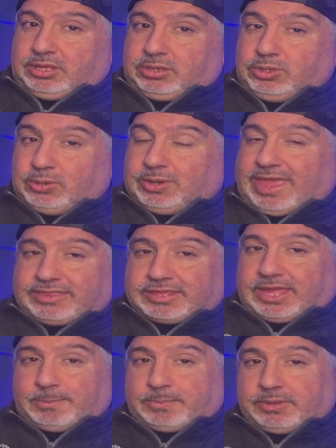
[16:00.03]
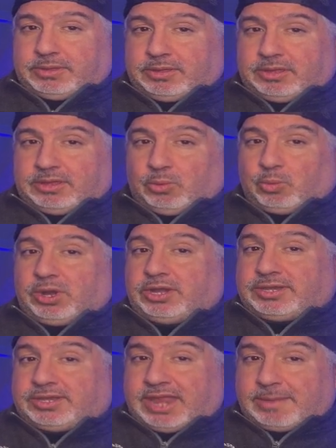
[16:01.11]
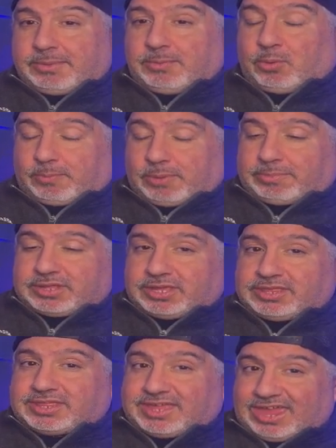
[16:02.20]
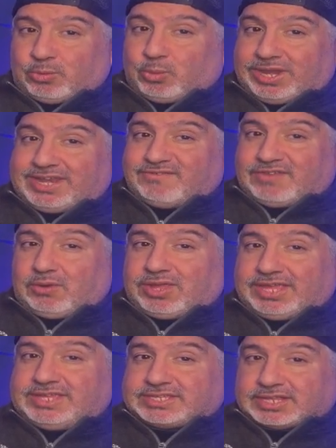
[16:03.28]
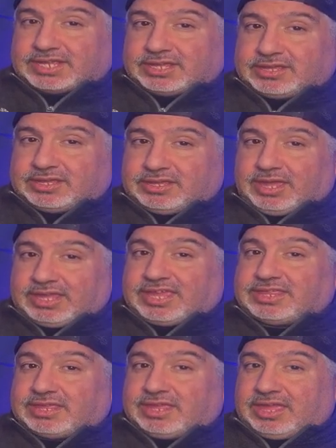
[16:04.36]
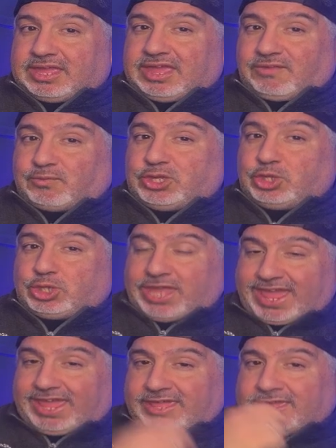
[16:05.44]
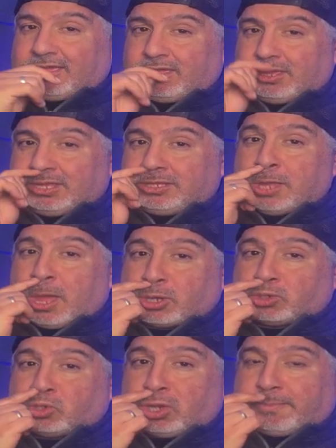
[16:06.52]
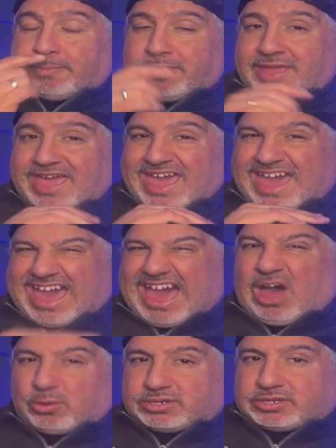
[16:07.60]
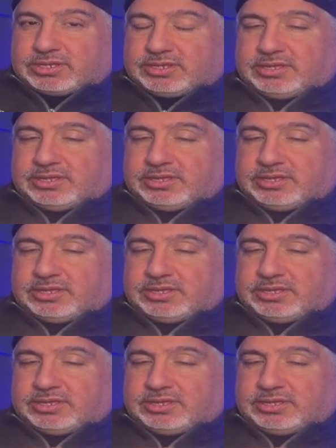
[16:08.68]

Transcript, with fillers: new landscape where Dem- Republicans can win very easily. Again, if we take Donald Trump out